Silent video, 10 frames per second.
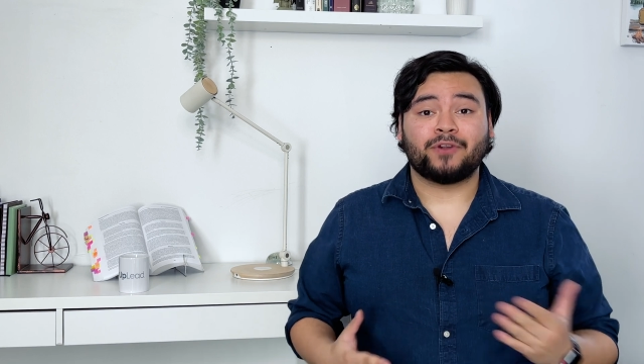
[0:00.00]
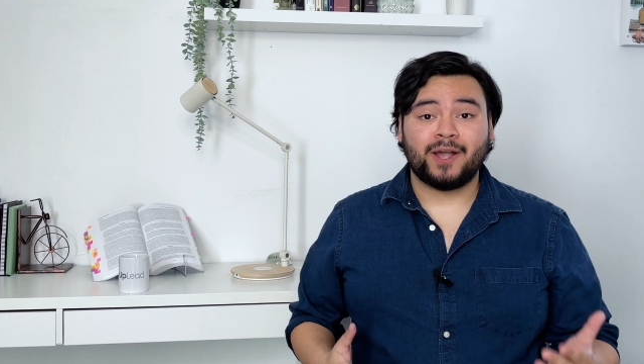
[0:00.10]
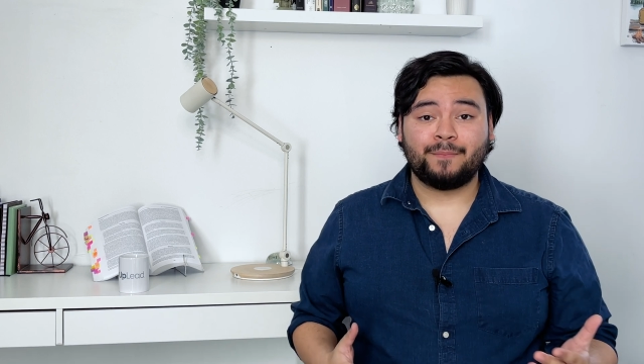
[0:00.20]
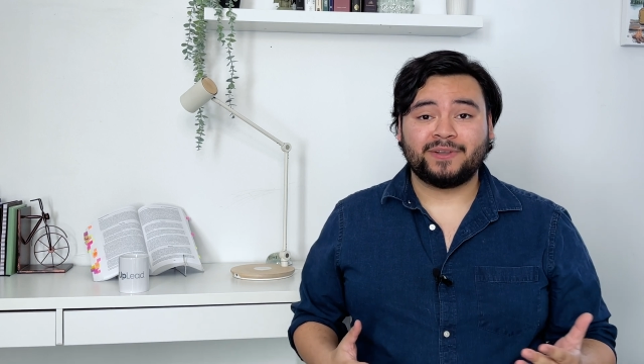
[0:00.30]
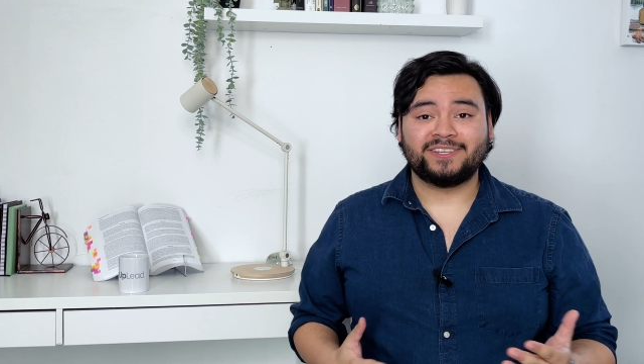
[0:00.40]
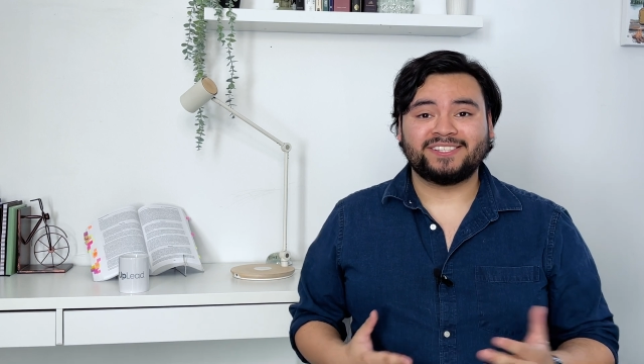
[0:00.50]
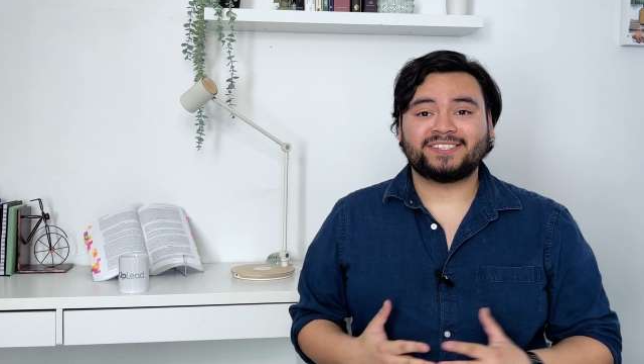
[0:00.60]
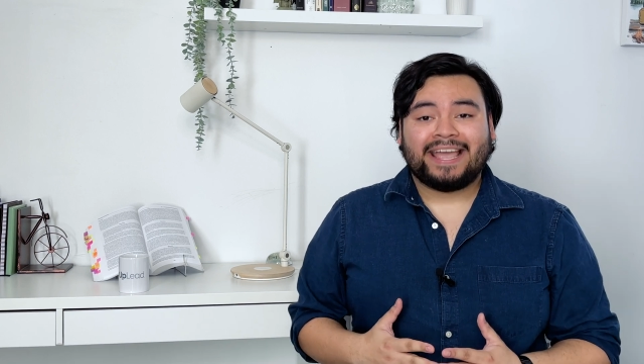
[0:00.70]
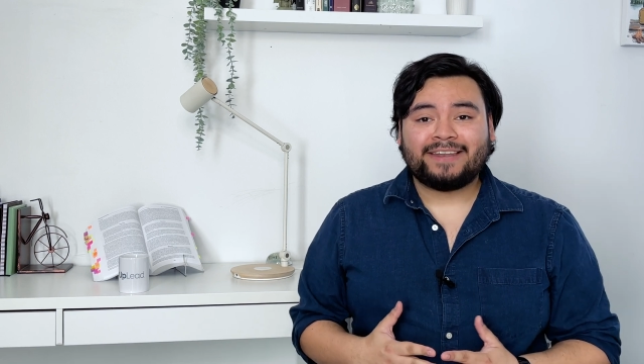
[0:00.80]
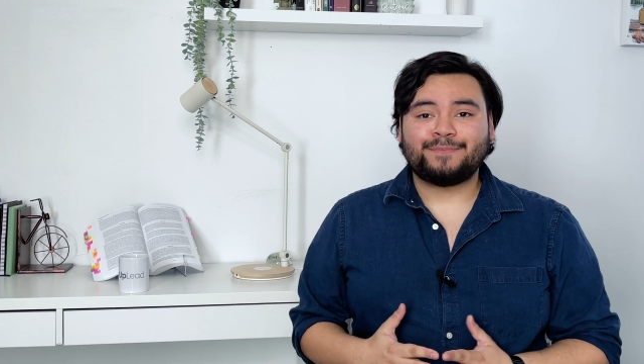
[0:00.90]
for
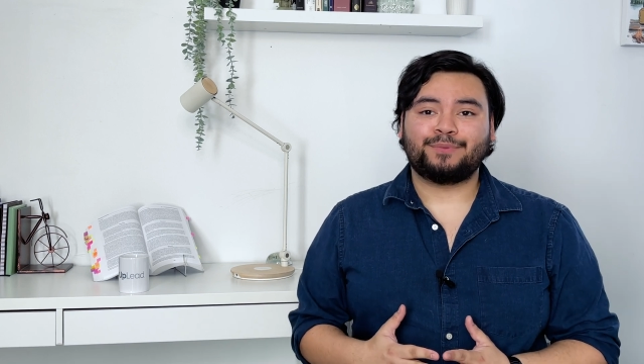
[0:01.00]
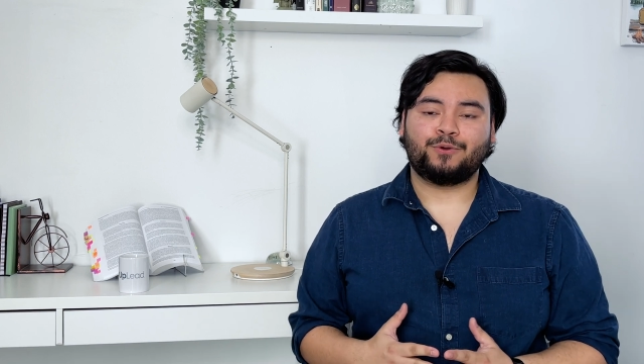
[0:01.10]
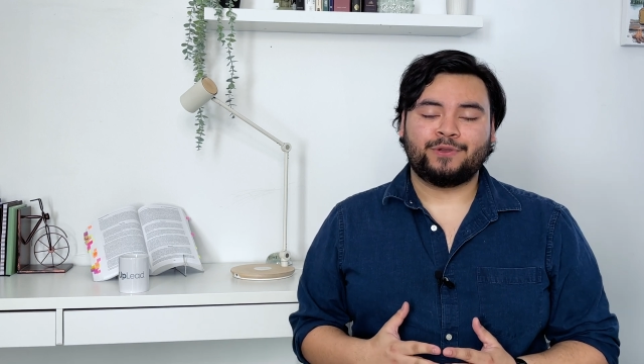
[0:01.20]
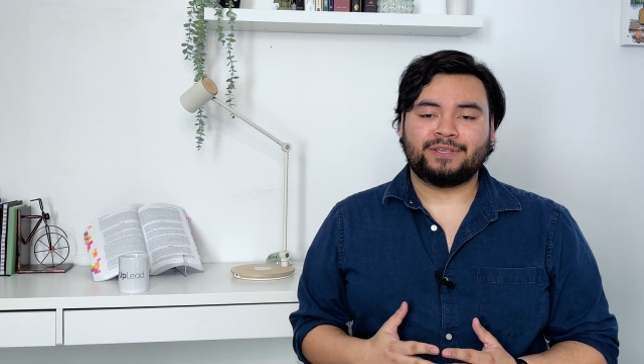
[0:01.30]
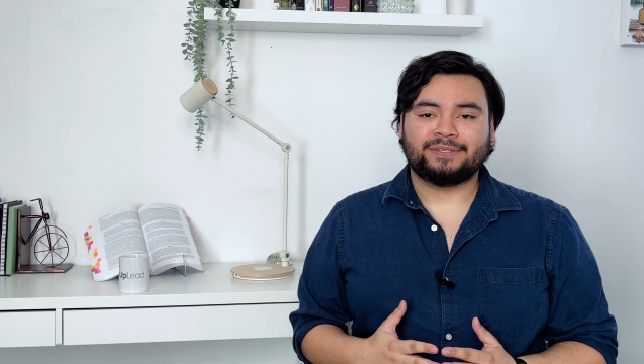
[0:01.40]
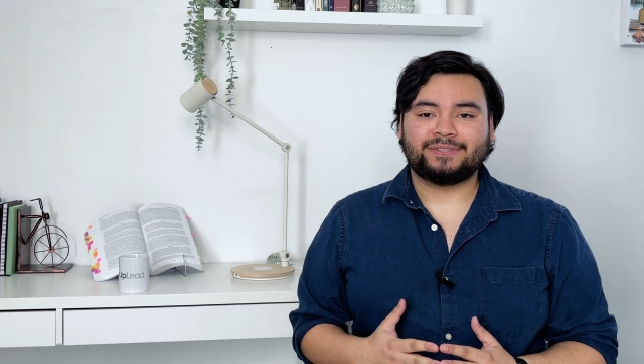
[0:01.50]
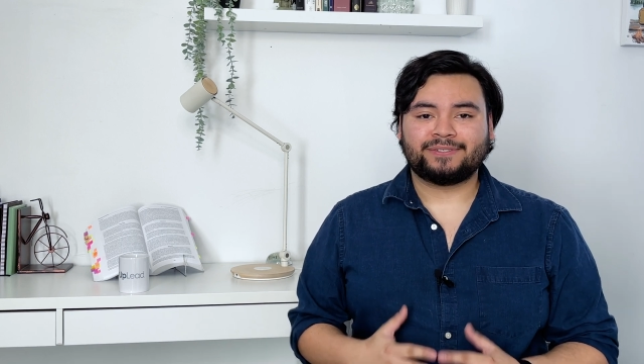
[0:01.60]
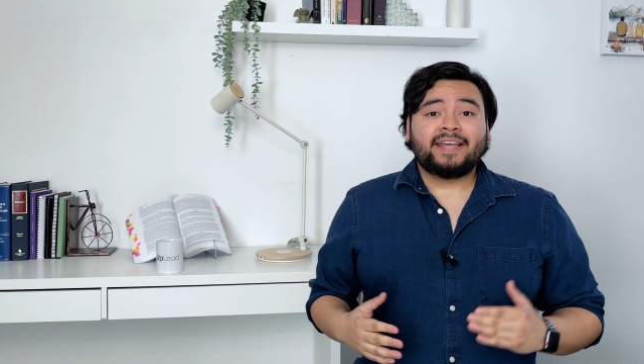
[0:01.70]
companies and employees.